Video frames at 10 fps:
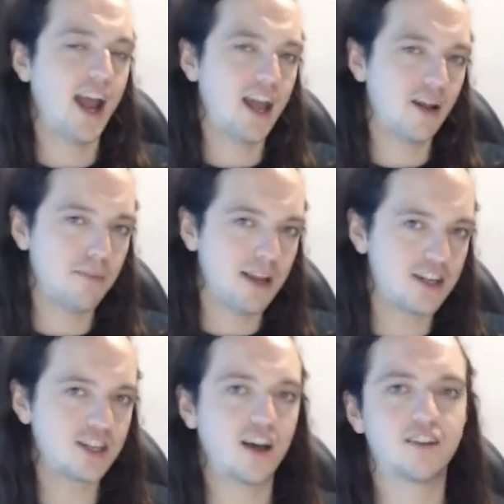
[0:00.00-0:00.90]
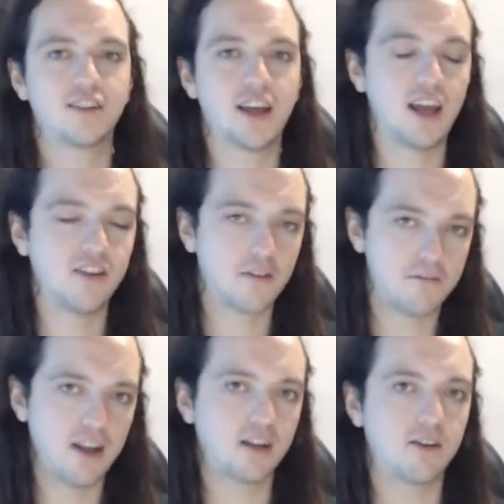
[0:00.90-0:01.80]
and it be just as
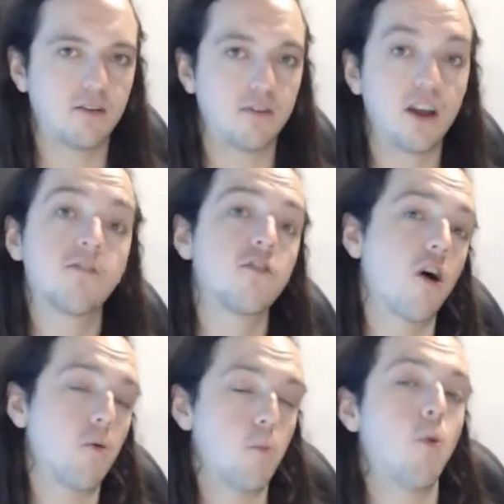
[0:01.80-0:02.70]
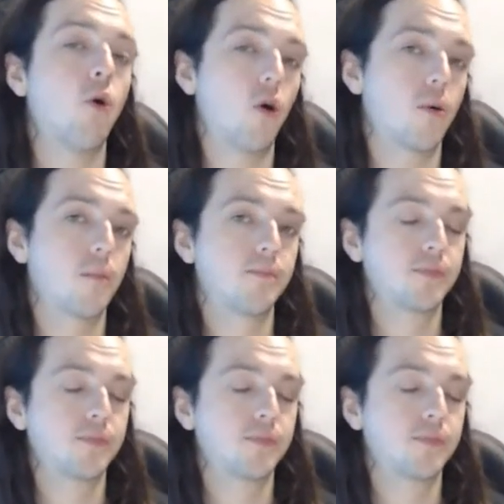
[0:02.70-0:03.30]
effective, if not more.